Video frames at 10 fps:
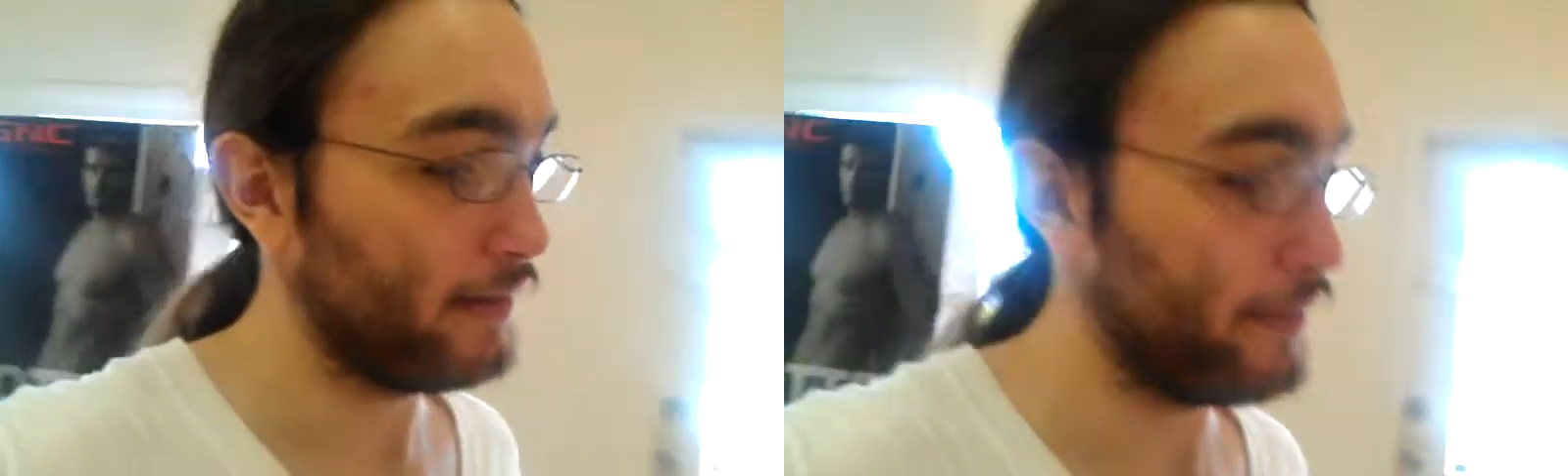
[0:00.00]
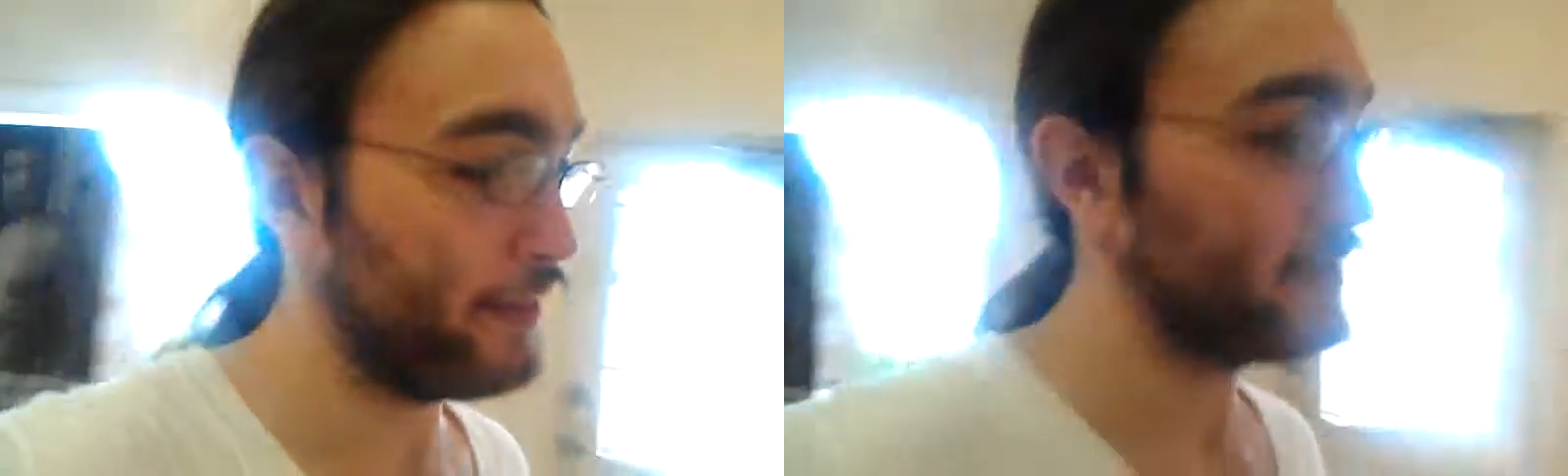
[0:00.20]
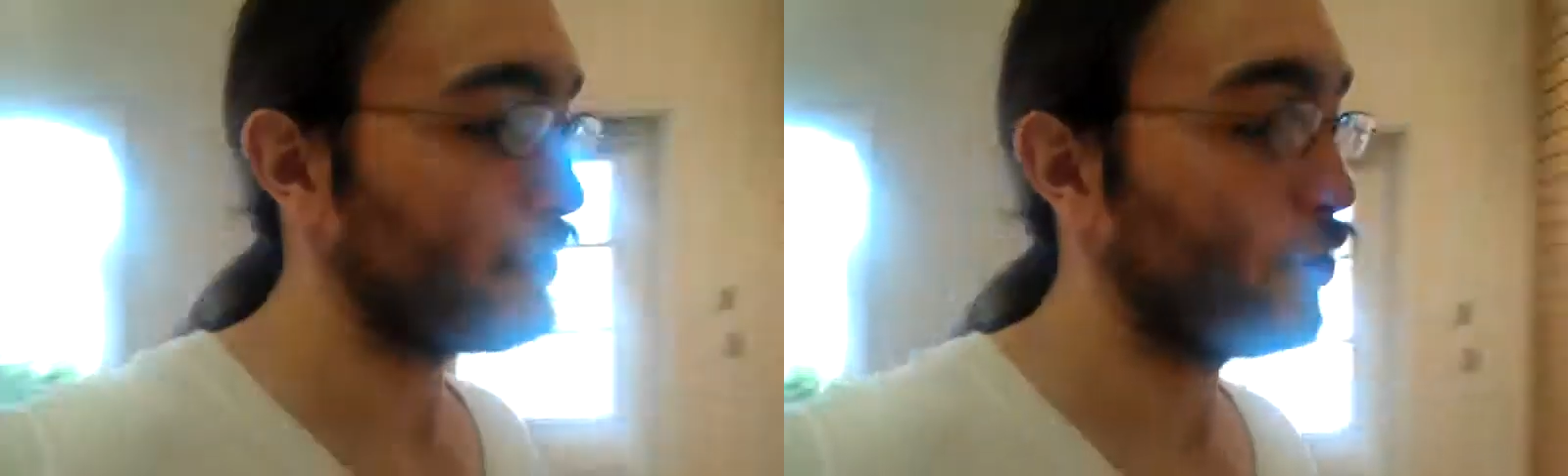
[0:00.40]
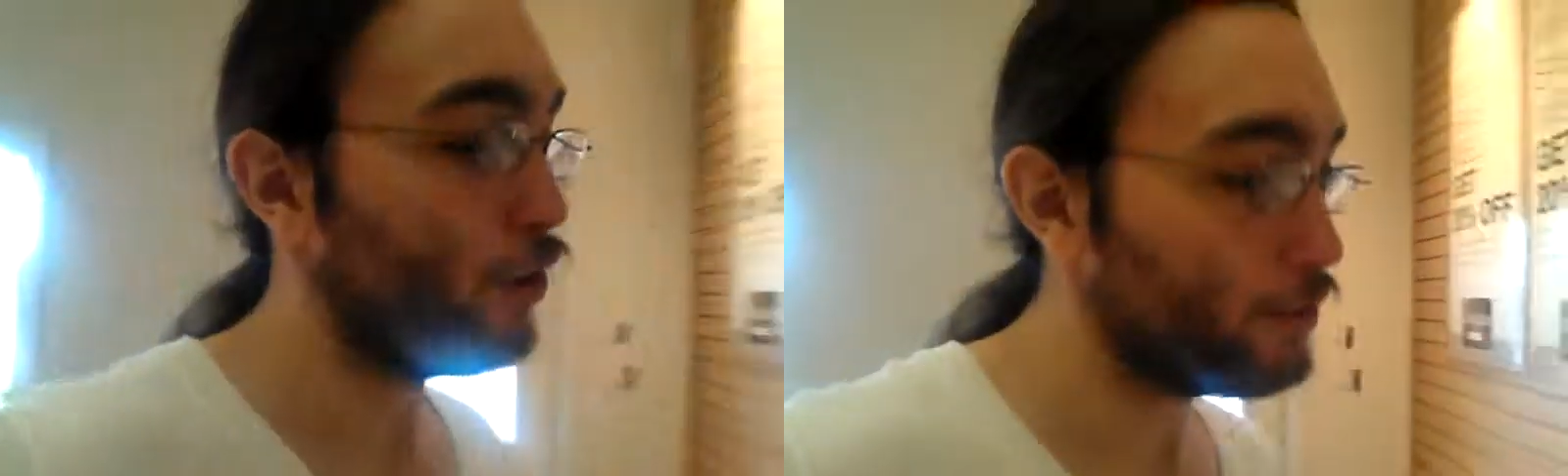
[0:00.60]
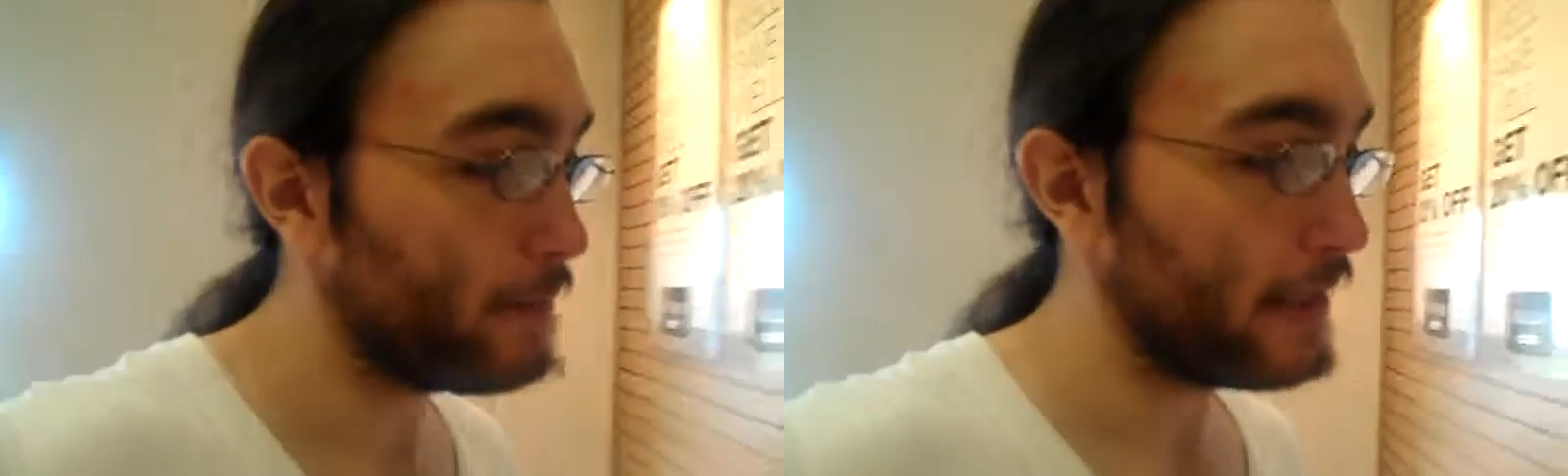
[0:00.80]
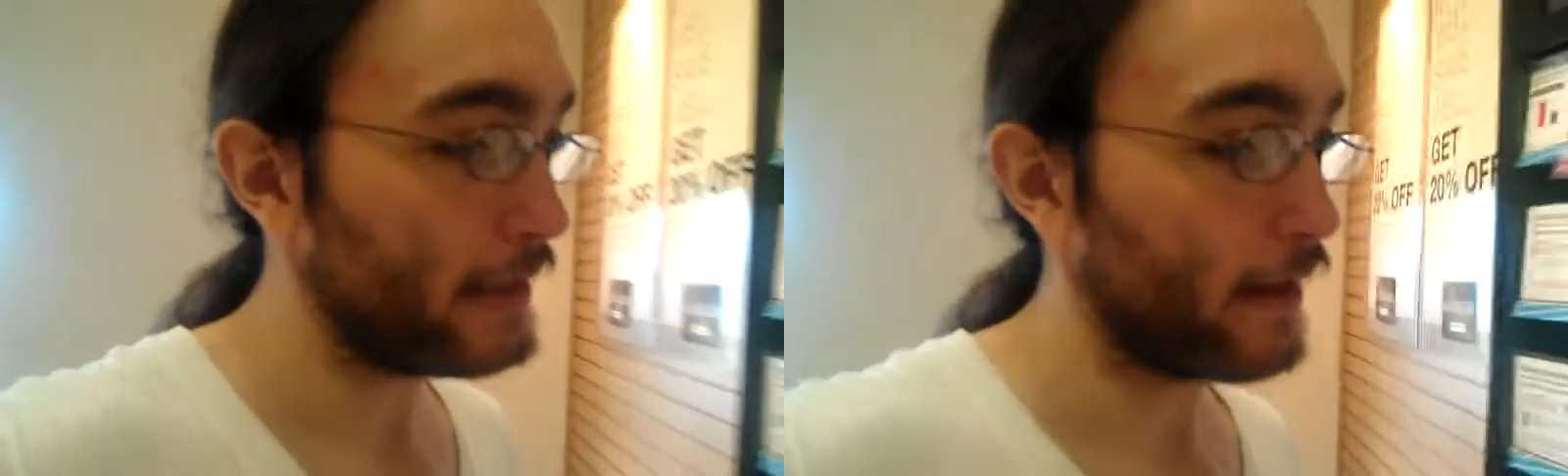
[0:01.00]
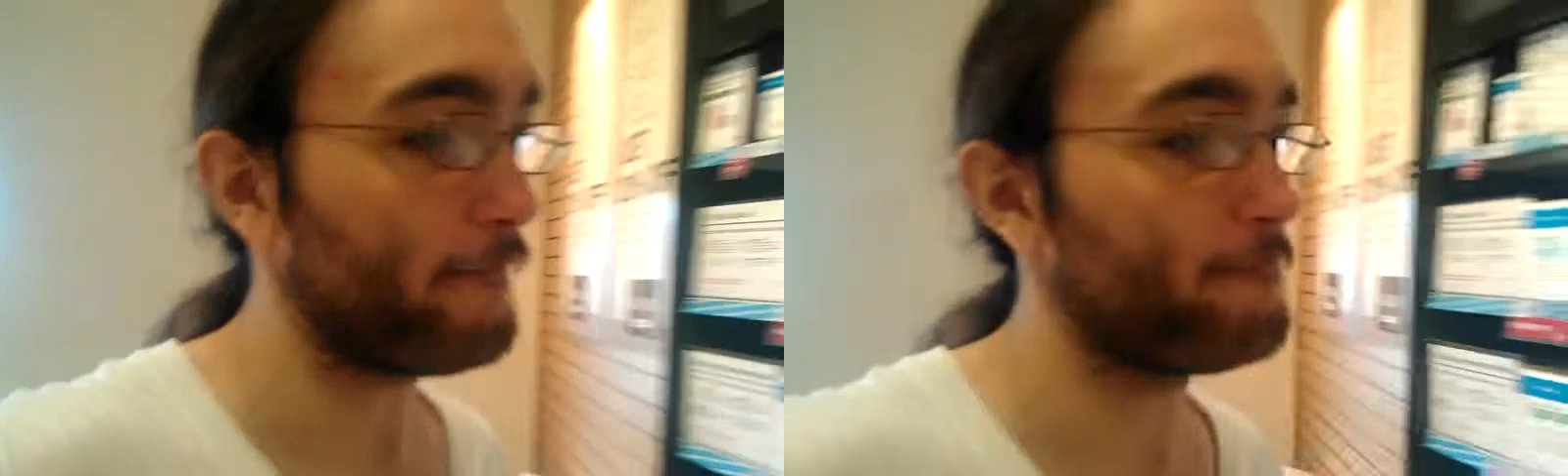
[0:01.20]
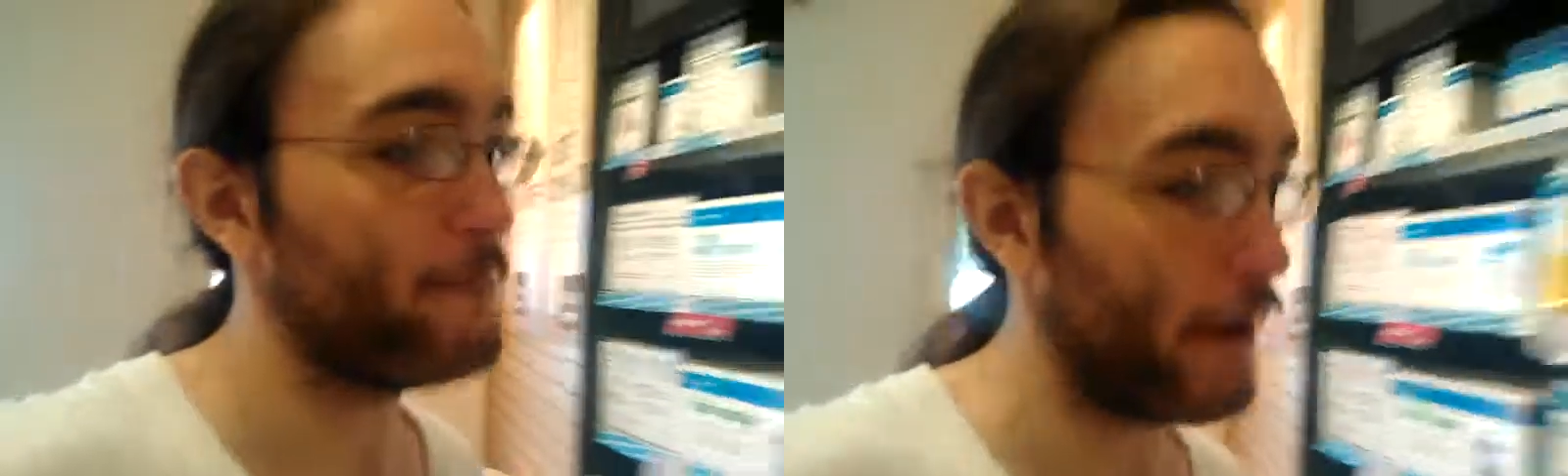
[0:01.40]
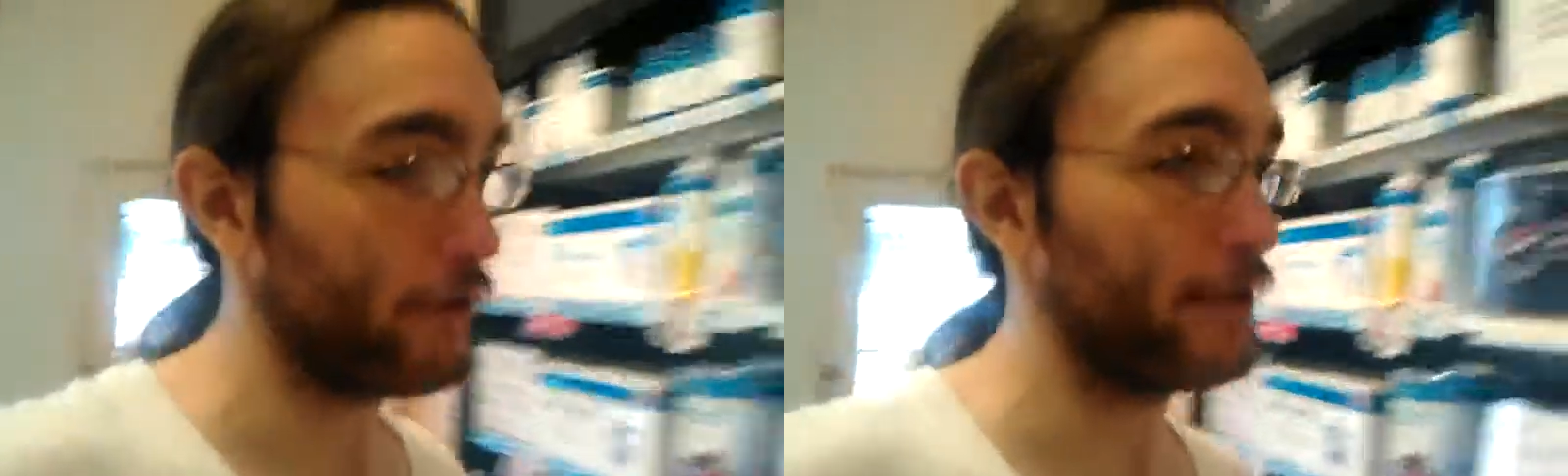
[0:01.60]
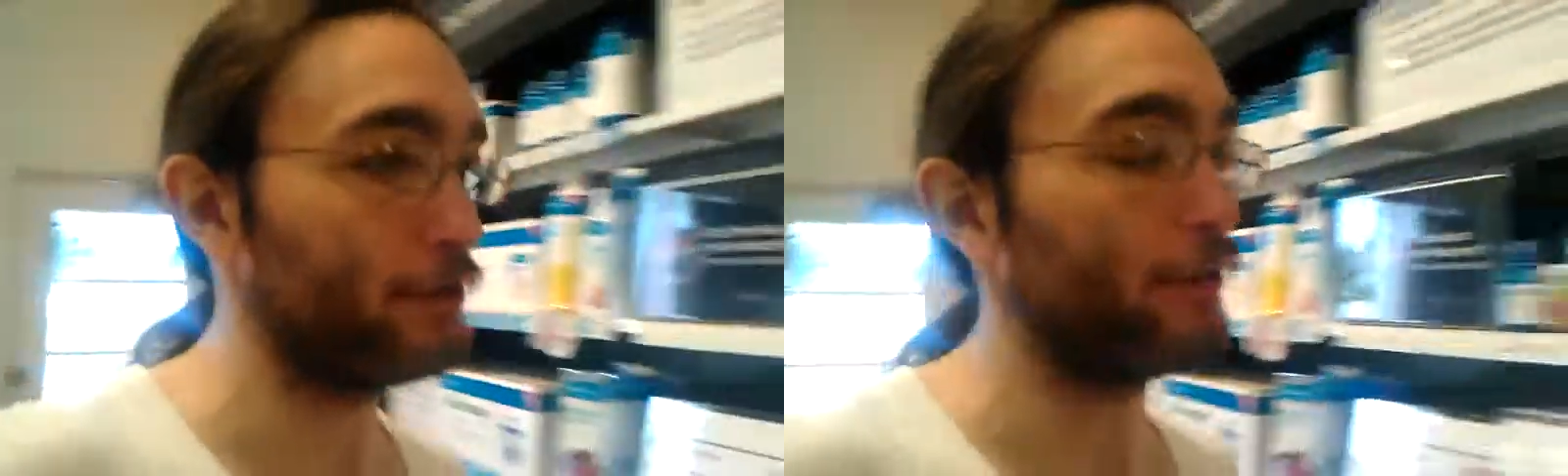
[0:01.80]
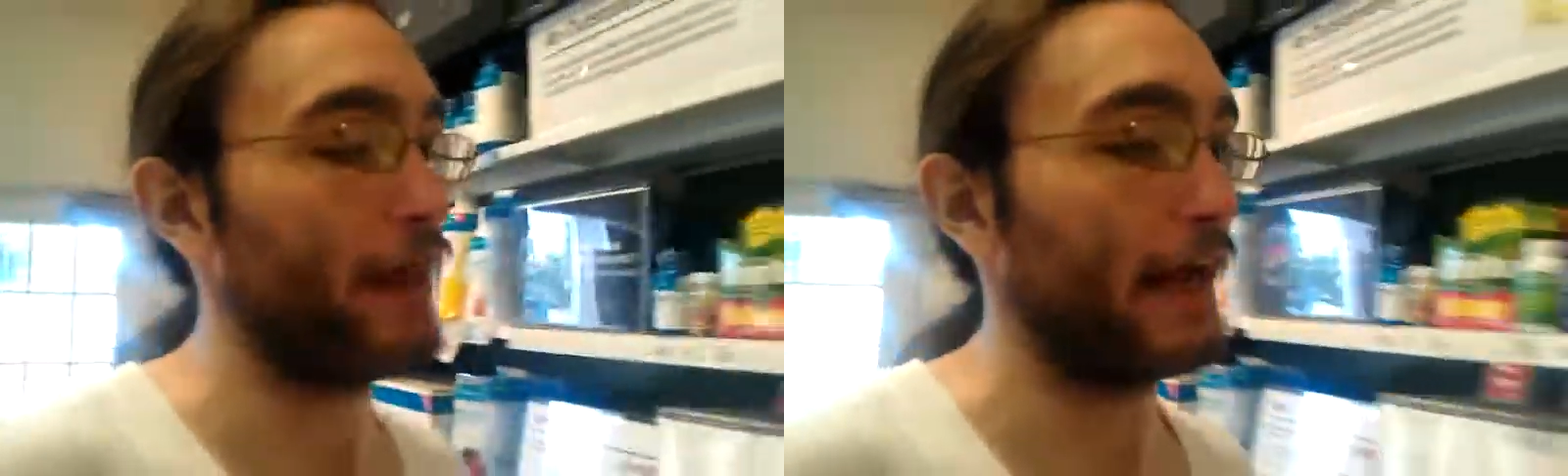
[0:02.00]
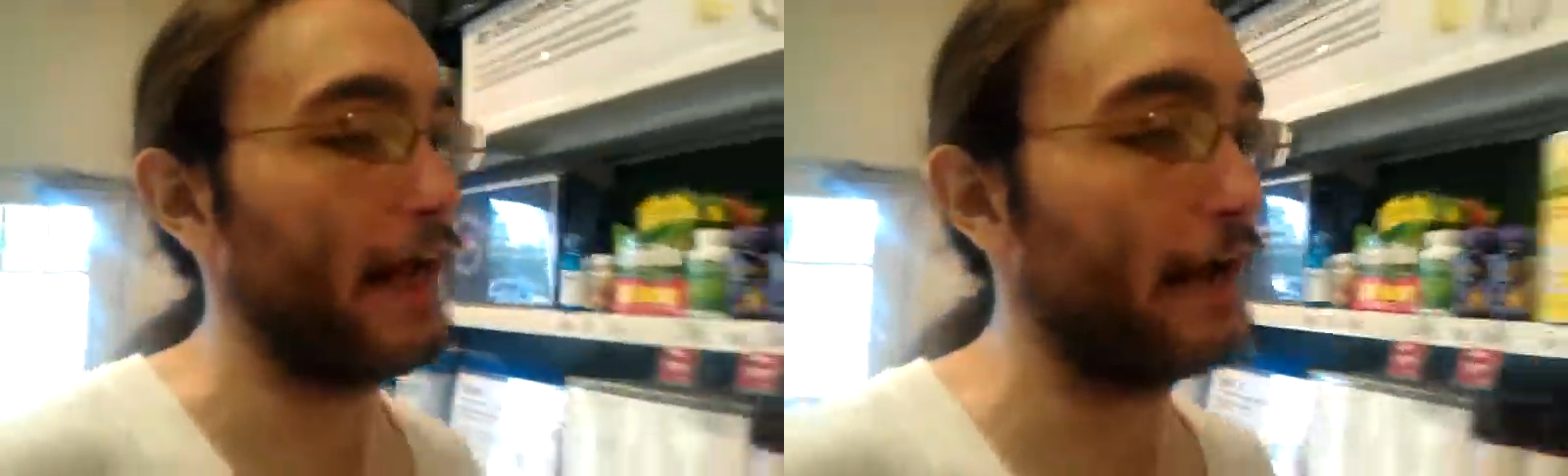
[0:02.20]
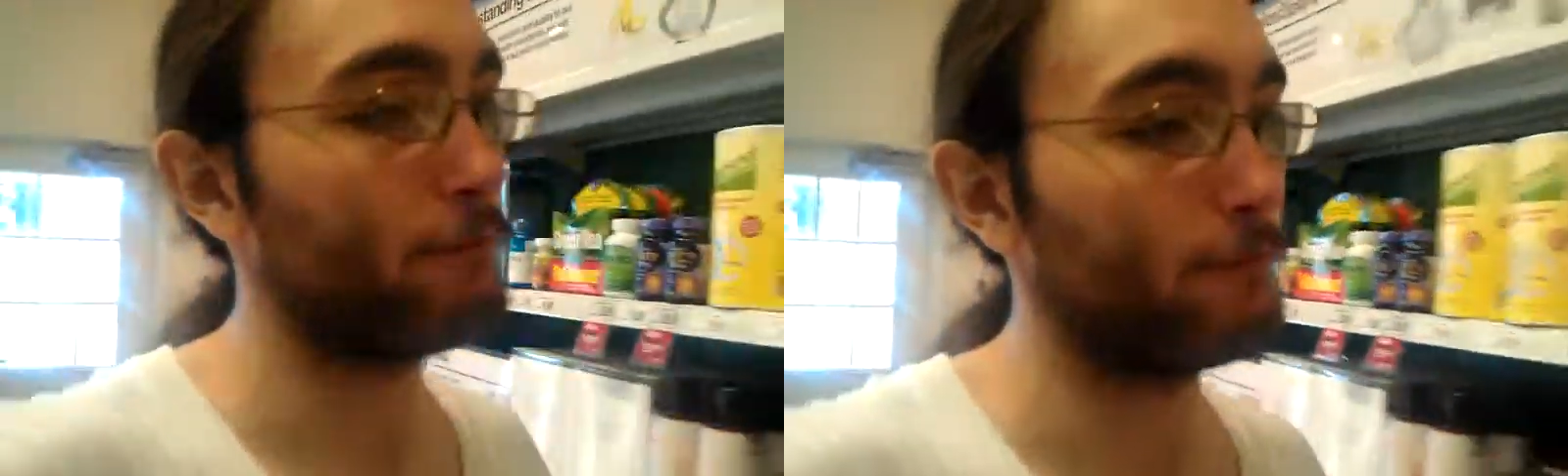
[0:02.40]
this could be a very good thing. I've